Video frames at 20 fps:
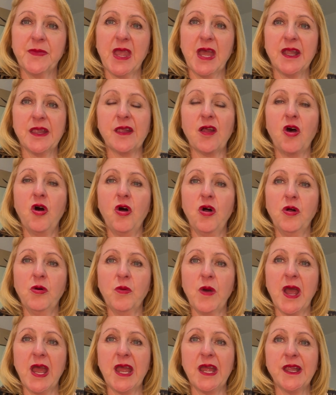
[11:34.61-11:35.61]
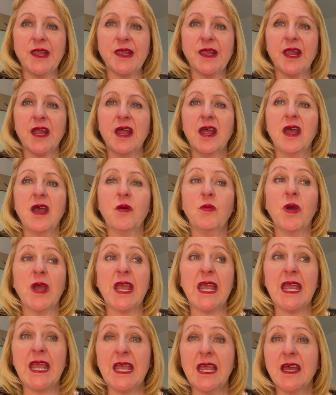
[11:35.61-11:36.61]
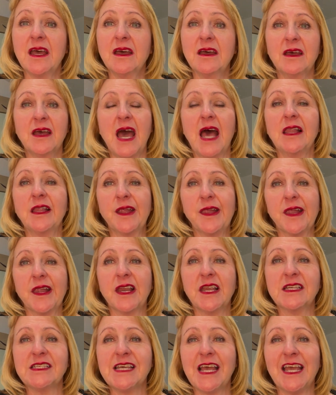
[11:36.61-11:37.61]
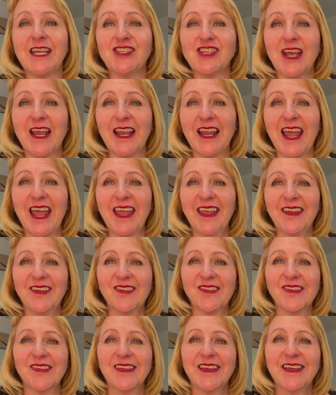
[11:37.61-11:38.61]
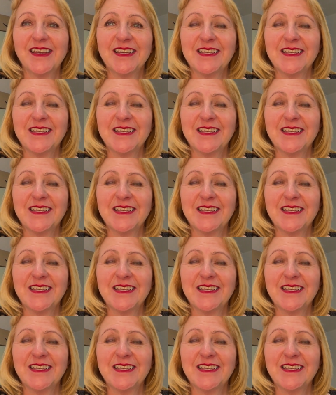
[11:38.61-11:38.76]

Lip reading: As always, we're here, Alison at AJ Lakes,